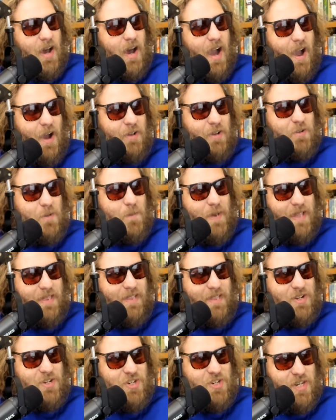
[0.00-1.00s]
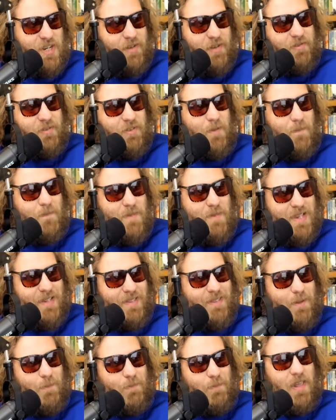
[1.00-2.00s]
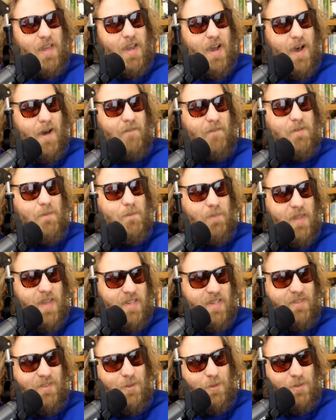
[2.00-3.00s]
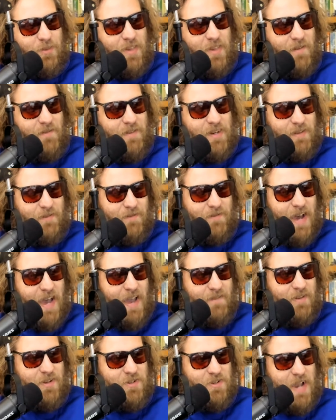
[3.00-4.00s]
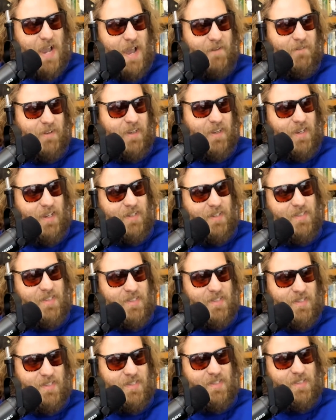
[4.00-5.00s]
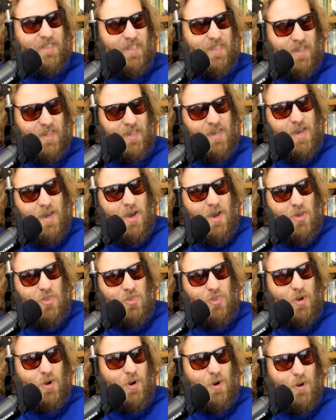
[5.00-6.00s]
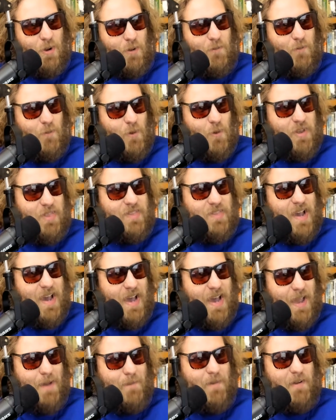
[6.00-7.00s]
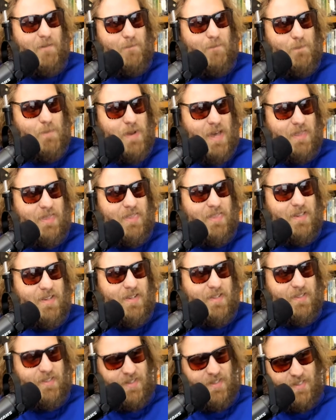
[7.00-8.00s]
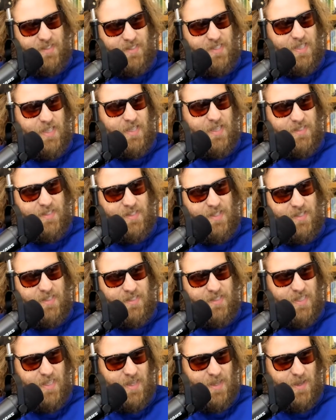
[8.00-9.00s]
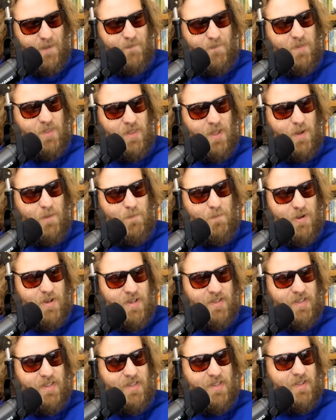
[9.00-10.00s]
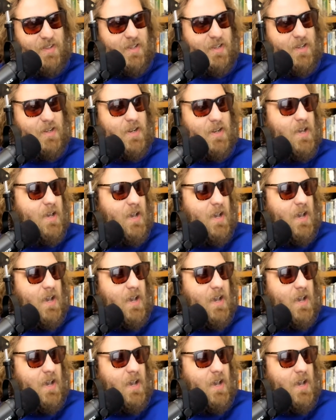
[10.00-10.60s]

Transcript: I also bet the Chiefs to miss the playoffs at plus 275 at DraftKings. This is the third or fourth time I've bet this since the preseason.